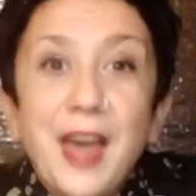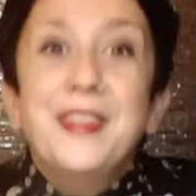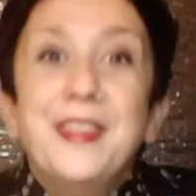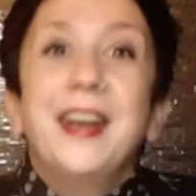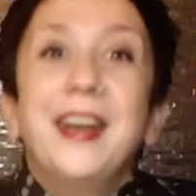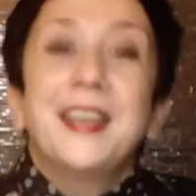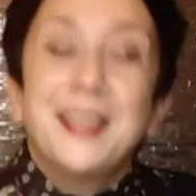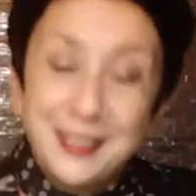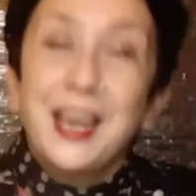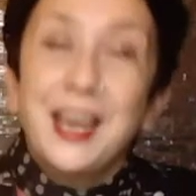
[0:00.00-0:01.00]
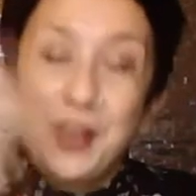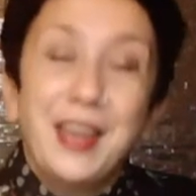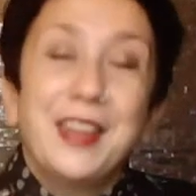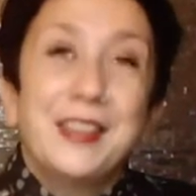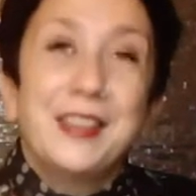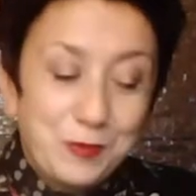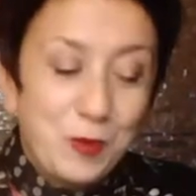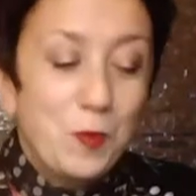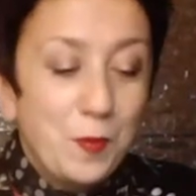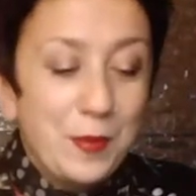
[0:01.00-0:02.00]
and then I can say, okay, this is
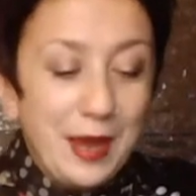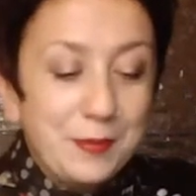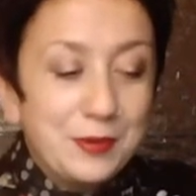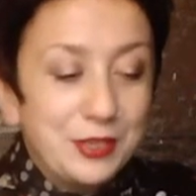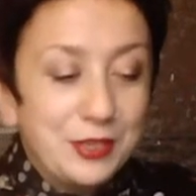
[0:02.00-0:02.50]
what we'll be able